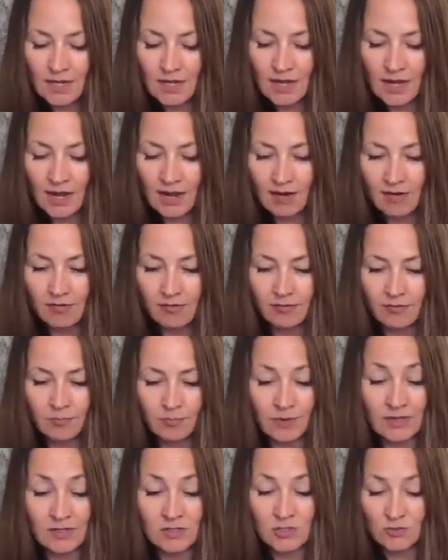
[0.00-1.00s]
have
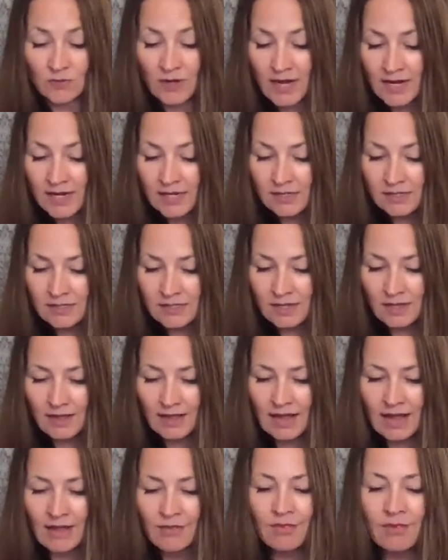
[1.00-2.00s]
been drained,
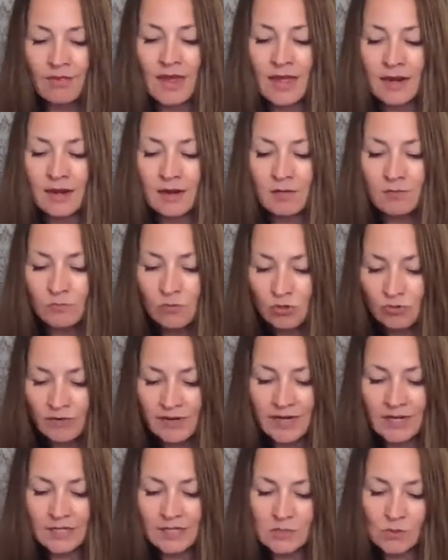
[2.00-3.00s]
and then
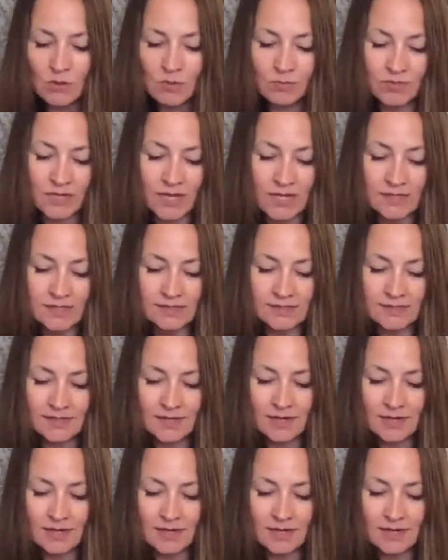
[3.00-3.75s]
moving into a place